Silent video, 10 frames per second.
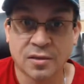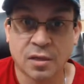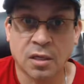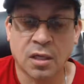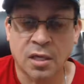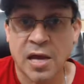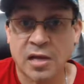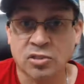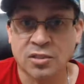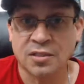It
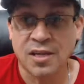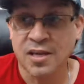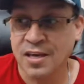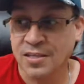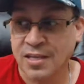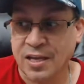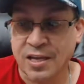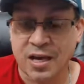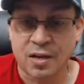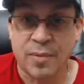actually is. It's like
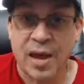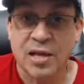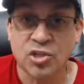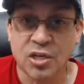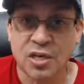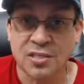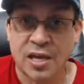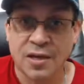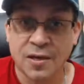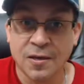kind of magic. It's
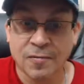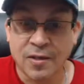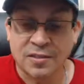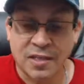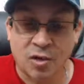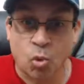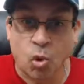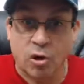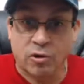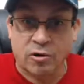like
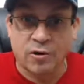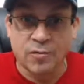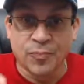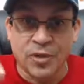water.